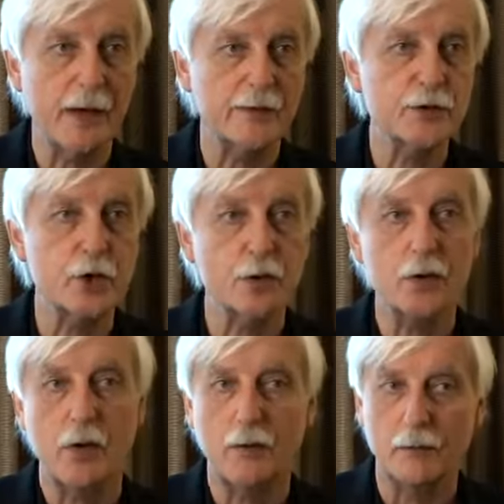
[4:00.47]
amount of
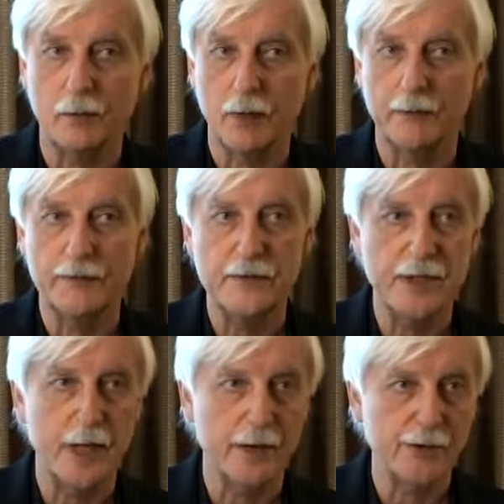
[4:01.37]
turnover of
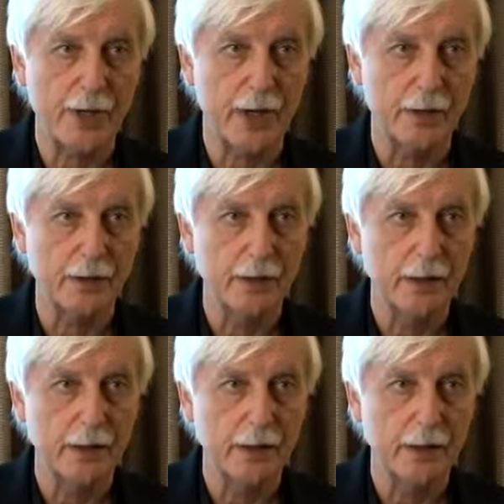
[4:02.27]
DHA.